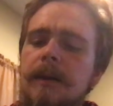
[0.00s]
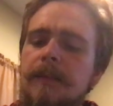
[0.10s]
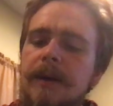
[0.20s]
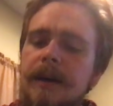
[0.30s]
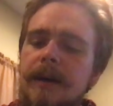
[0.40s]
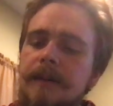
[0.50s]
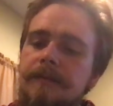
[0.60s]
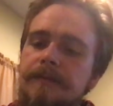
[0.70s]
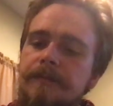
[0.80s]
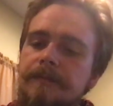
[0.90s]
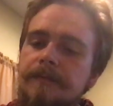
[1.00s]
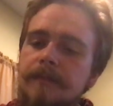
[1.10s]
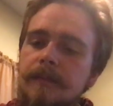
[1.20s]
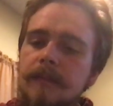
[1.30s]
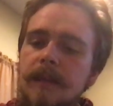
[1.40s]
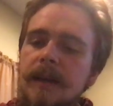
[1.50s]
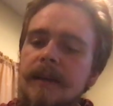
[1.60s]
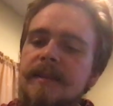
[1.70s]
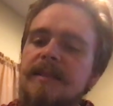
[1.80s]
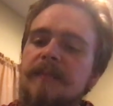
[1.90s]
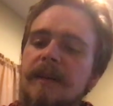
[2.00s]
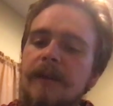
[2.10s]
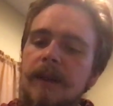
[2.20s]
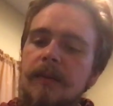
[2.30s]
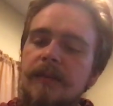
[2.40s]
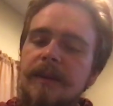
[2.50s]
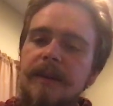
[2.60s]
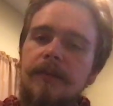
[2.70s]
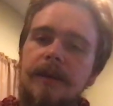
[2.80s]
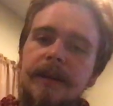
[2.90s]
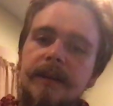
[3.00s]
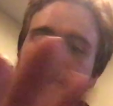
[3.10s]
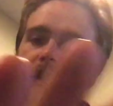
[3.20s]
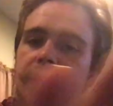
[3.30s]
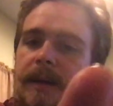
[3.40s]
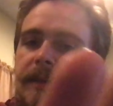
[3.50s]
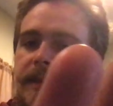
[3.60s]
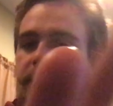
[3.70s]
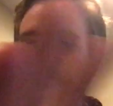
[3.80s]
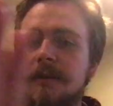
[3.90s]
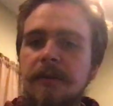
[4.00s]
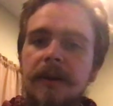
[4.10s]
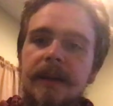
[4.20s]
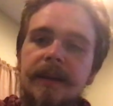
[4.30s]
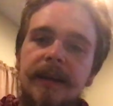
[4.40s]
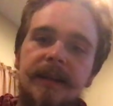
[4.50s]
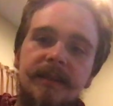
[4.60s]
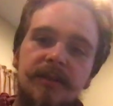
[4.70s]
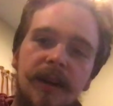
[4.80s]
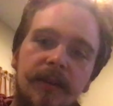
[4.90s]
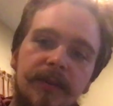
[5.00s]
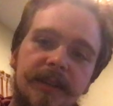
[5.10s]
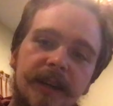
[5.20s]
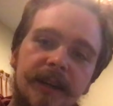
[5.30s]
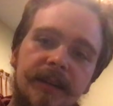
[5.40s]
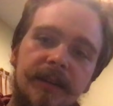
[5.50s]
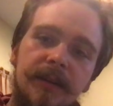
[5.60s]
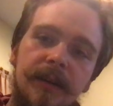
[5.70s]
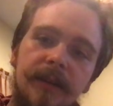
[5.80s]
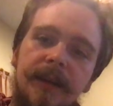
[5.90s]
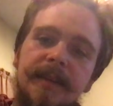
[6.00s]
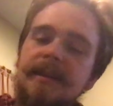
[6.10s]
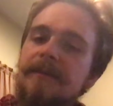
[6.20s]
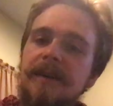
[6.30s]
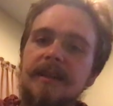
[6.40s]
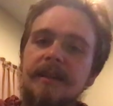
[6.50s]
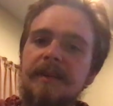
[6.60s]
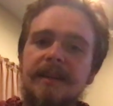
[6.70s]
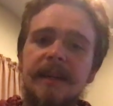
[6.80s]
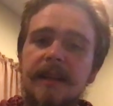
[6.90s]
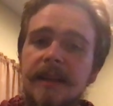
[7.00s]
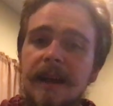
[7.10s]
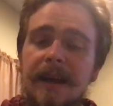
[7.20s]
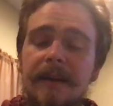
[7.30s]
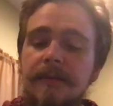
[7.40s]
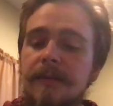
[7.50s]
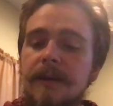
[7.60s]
But yeah, this is my follow-up video on it. It's healed great. It hasn't tried to reject it all. It hasn't affected my daily life.